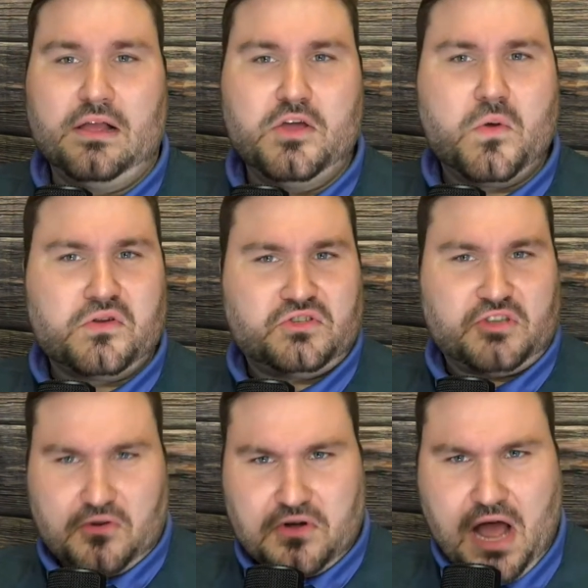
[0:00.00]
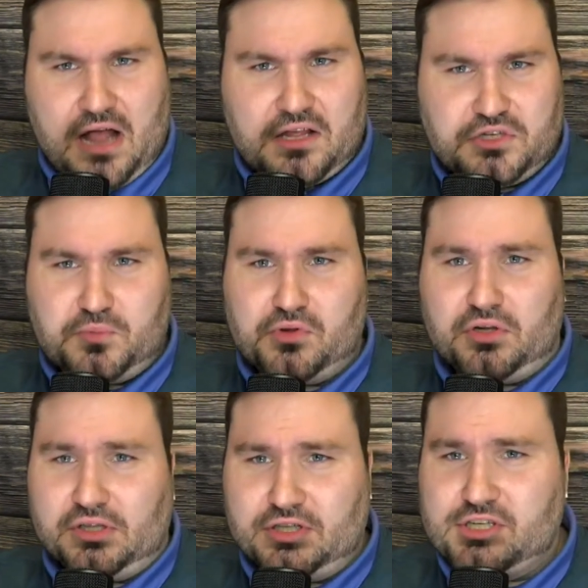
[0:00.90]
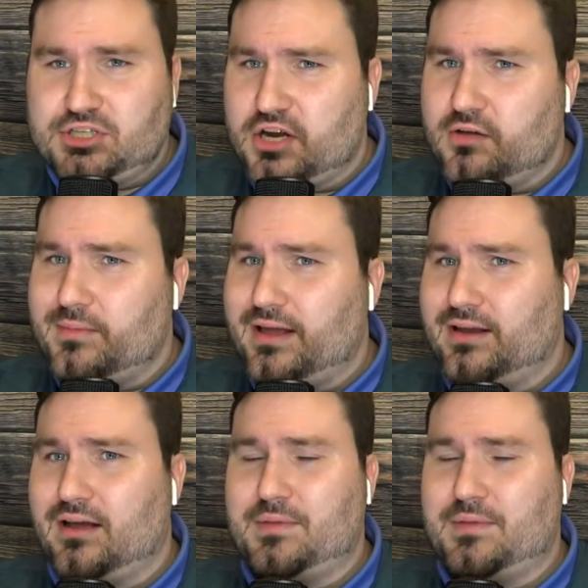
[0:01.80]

You're so knowledgeable on this show, man.